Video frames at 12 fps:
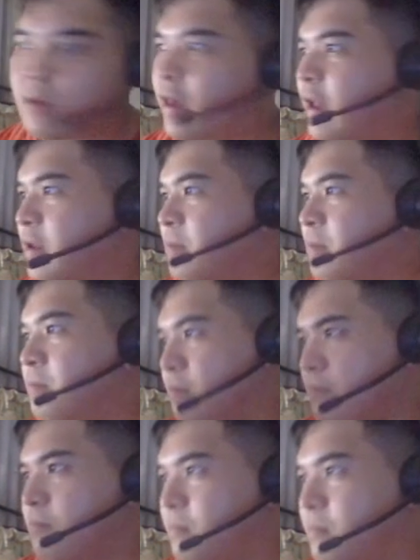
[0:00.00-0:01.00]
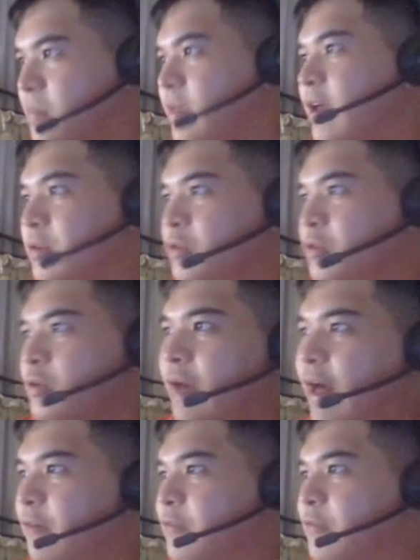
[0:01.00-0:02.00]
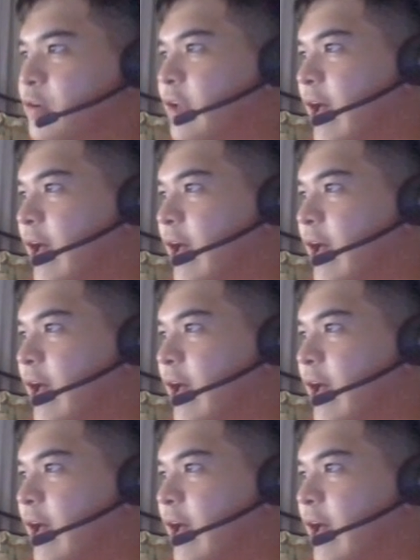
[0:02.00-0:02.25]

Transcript: and yeah, so Alphard